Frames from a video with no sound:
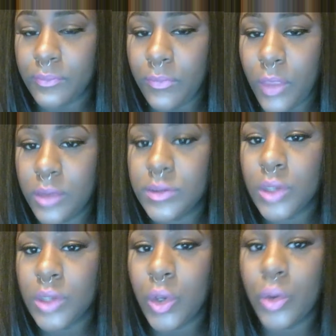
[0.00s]

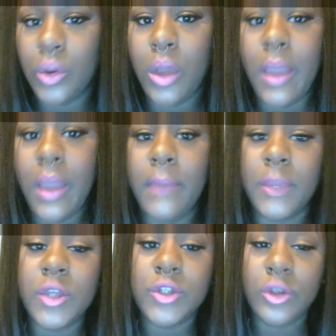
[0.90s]
So make
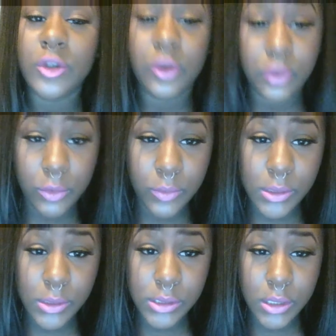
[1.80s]
sure you do your
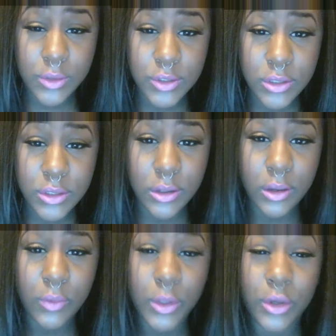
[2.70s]
research
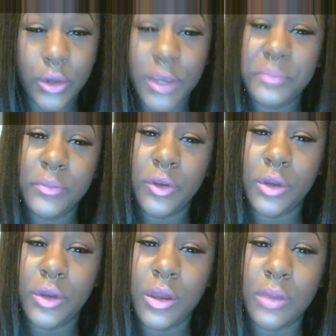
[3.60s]
when you're getting
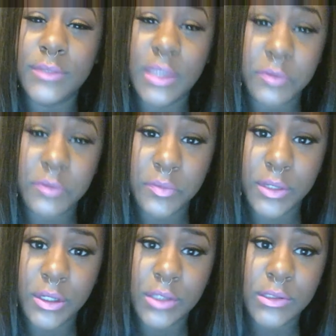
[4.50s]
your septum
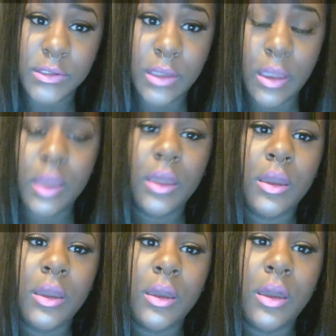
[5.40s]
pierced.
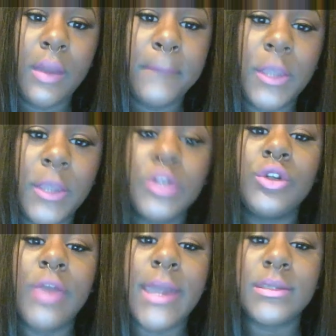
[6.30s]
Make sure you
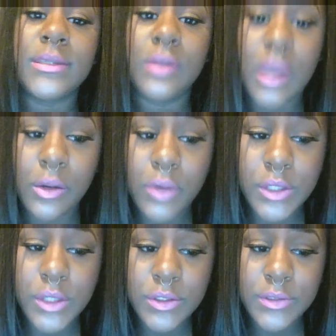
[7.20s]
ask a lot of
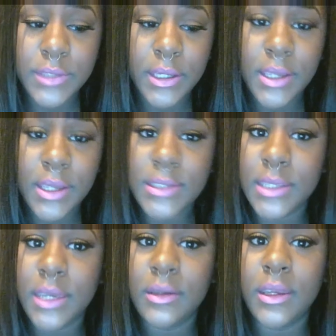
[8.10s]
questions, like I
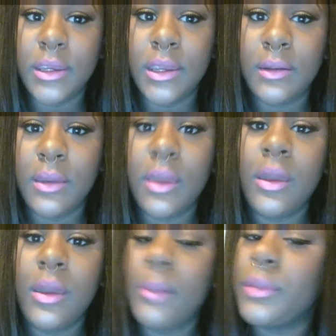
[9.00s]
said, and
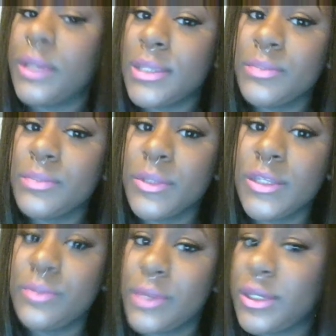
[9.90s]
please, please,
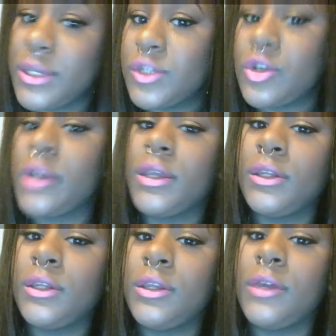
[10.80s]
please try to get
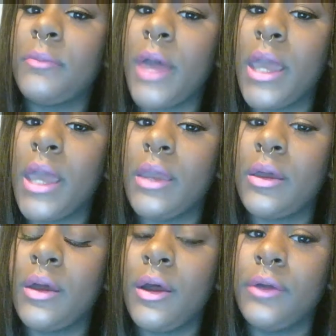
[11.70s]
it done by
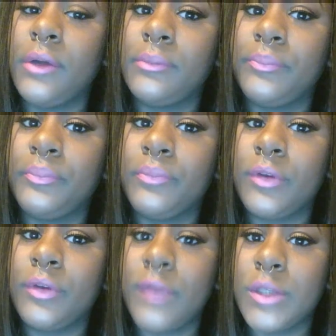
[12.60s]
a
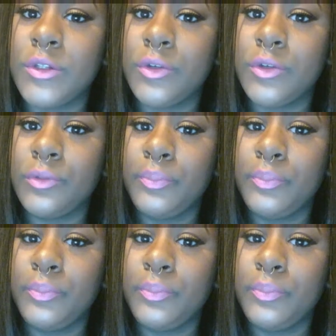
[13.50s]
professional.